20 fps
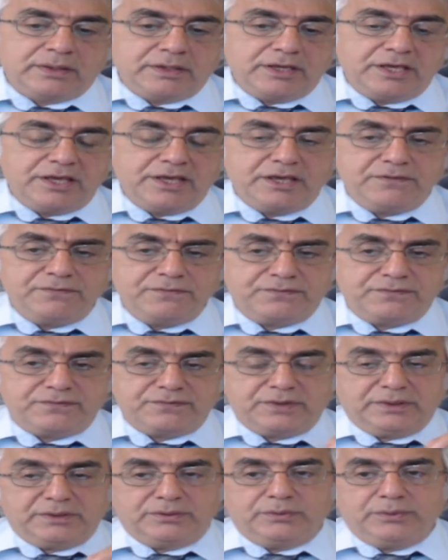if
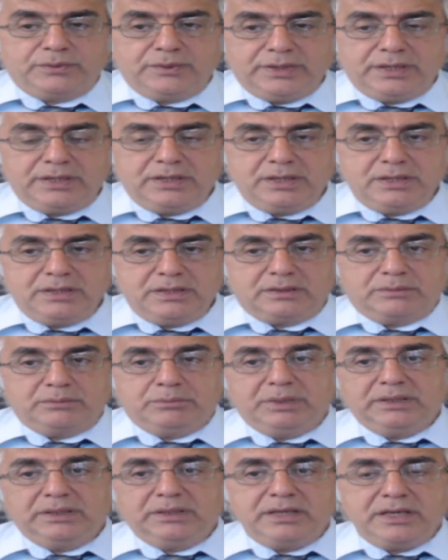we
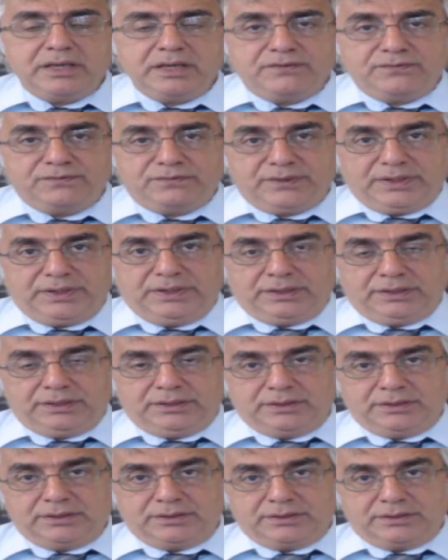believe
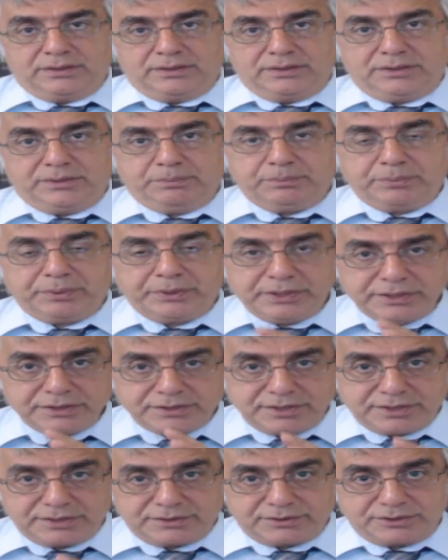in the
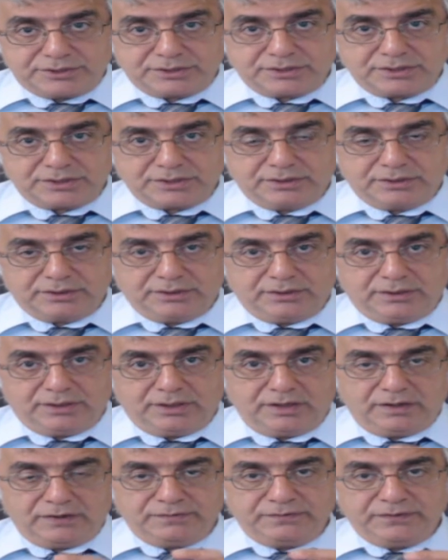presence
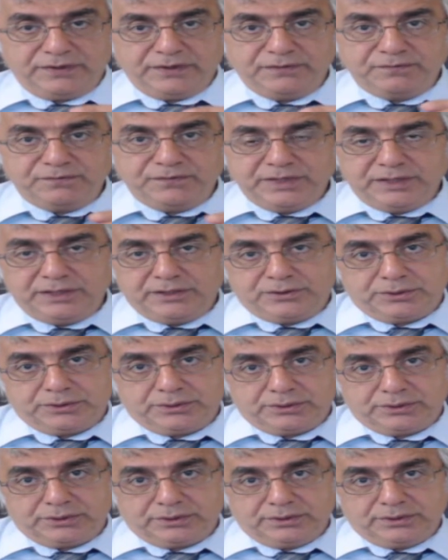of
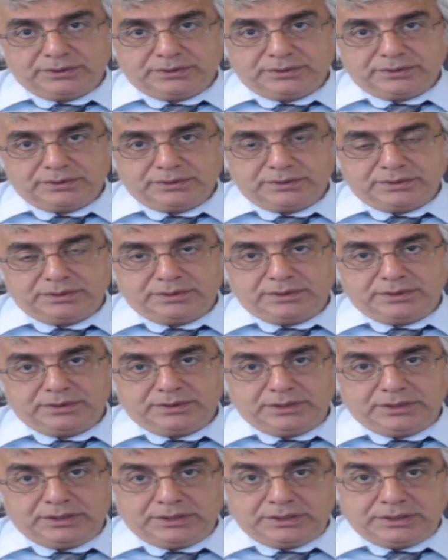infinitude
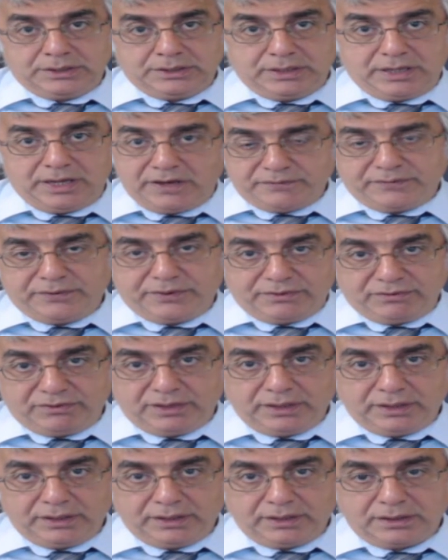in
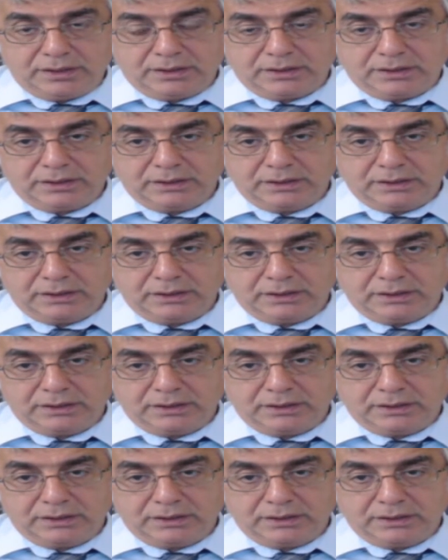everything,